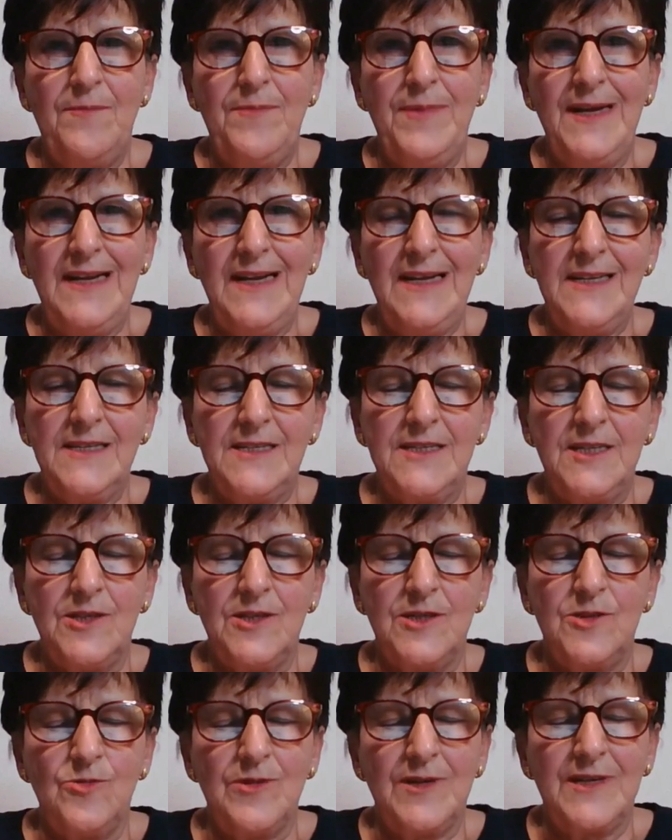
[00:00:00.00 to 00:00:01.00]
the
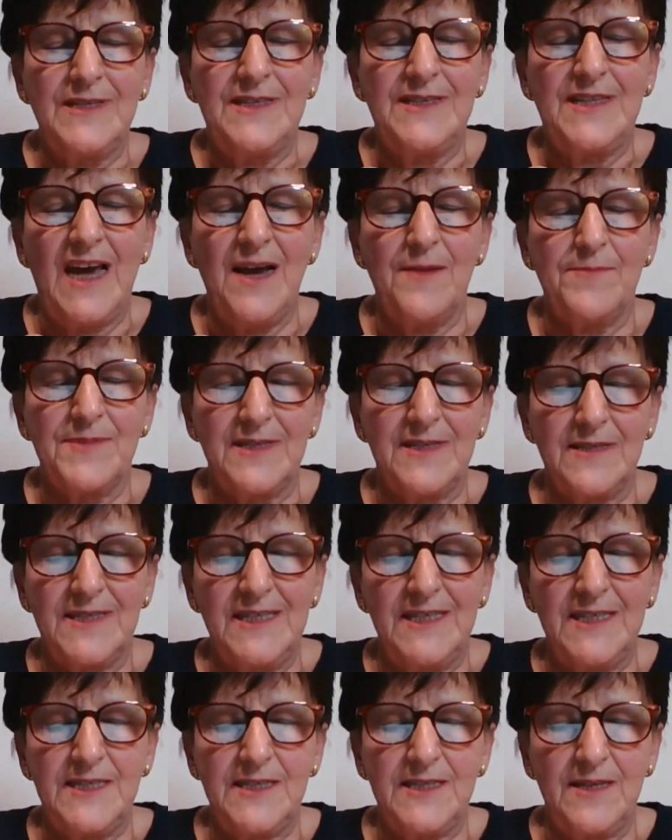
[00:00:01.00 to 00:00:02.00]
ability to adapt
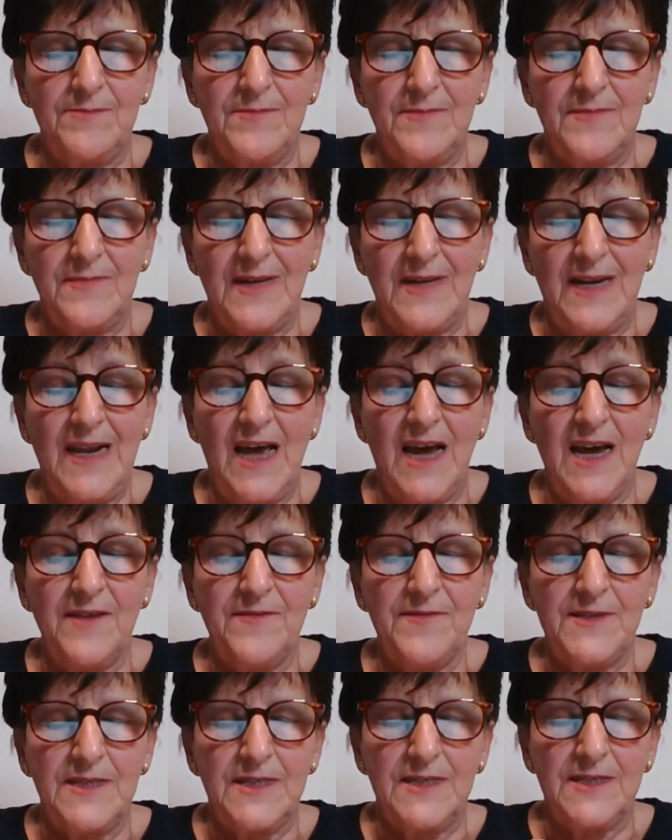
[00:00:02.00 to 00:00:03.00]
a system, a
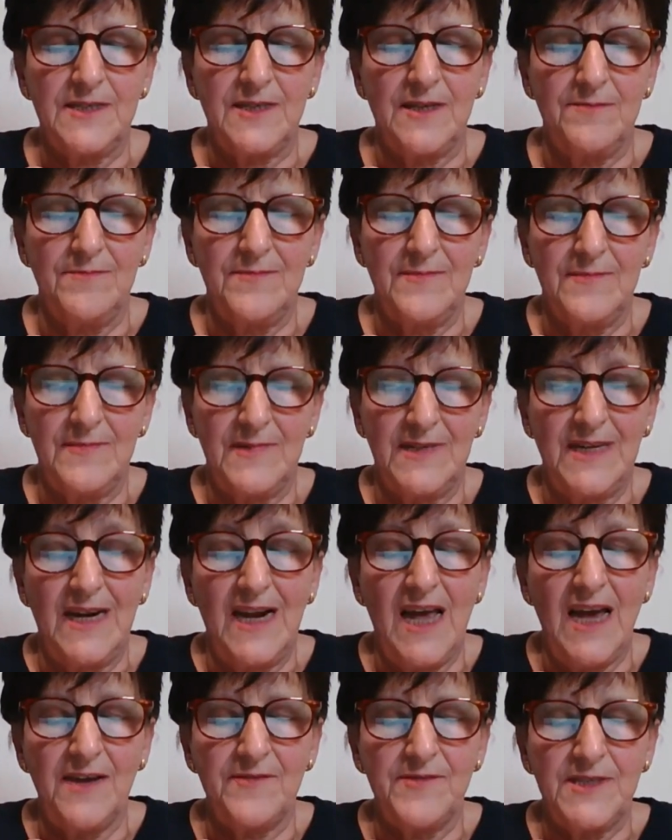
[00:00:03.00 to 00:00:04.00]
life system.
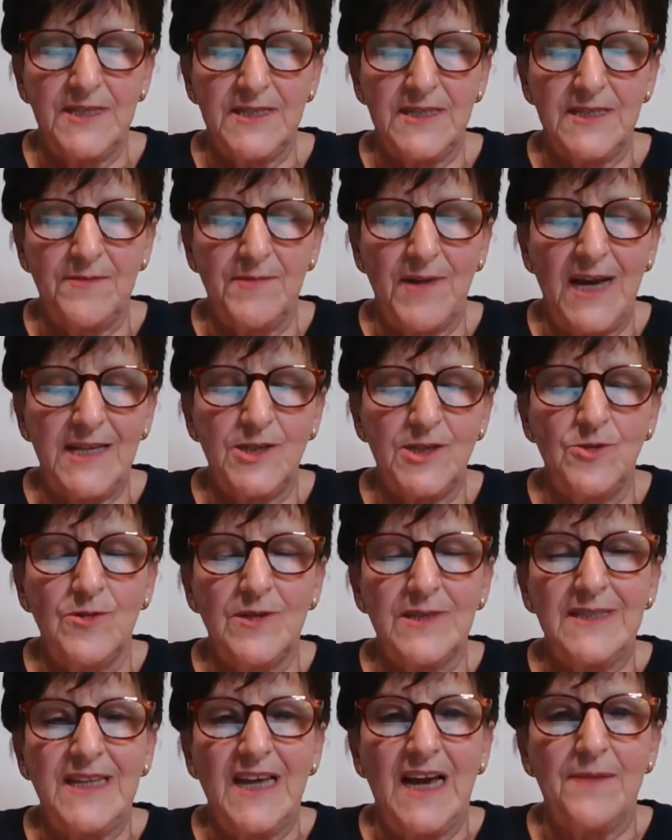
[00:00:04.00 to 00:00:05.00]
The life system has
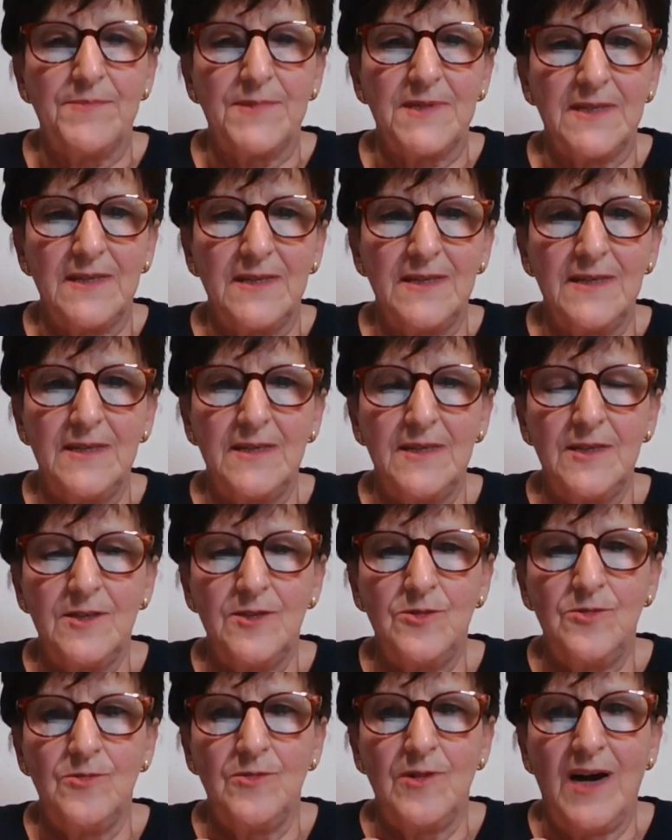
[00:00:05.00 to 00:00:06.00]
to adapt
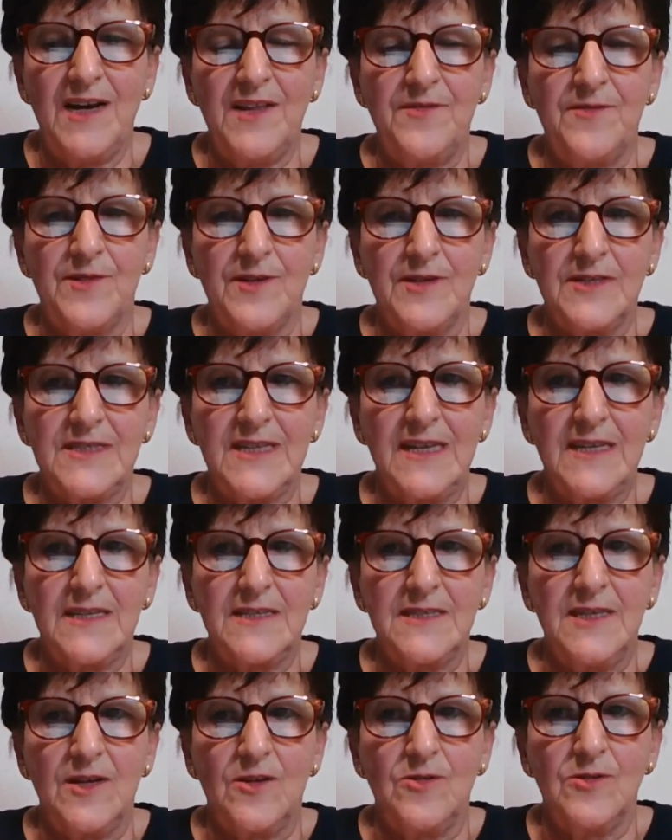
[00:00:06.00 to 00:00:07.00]
to adverse
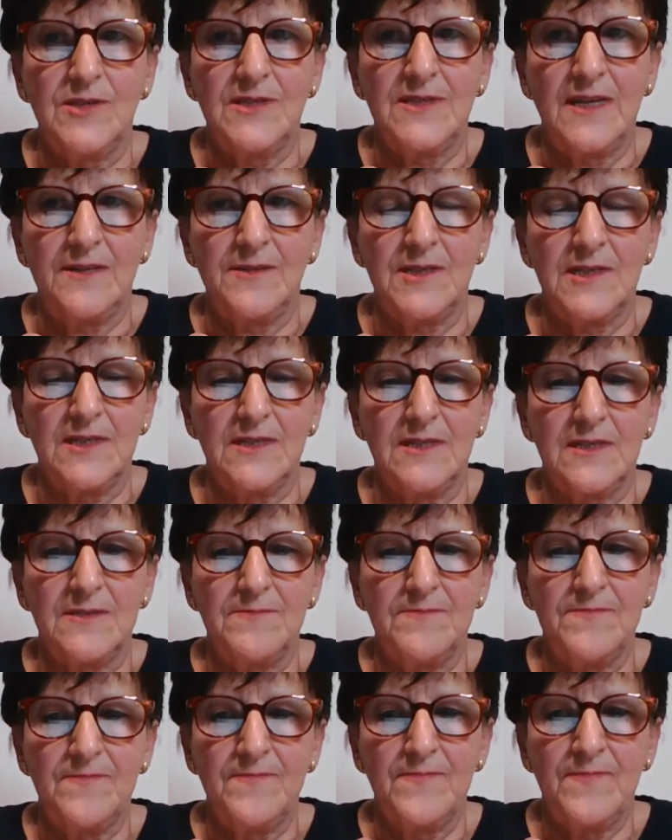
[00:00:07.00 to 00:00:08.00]

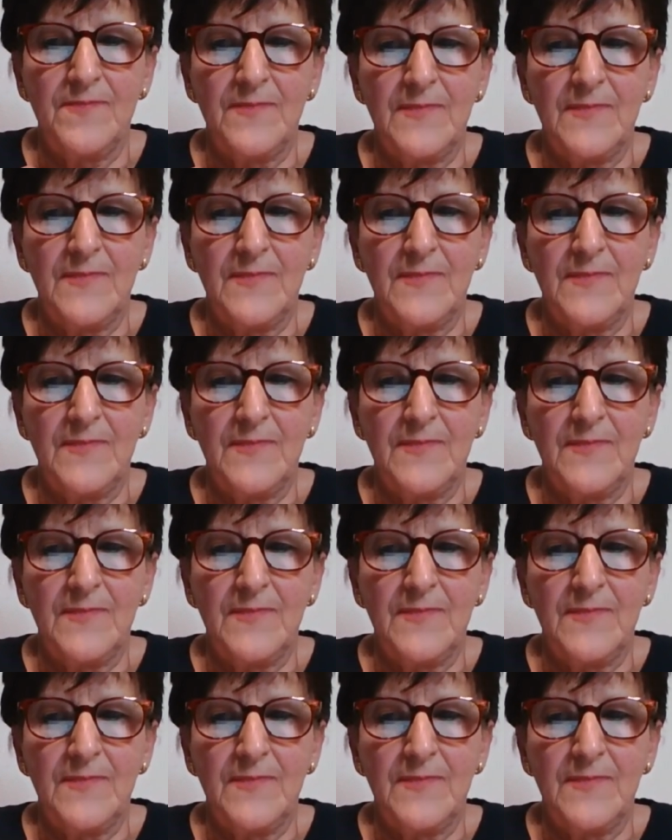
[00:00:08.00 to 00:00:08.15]
circumstances.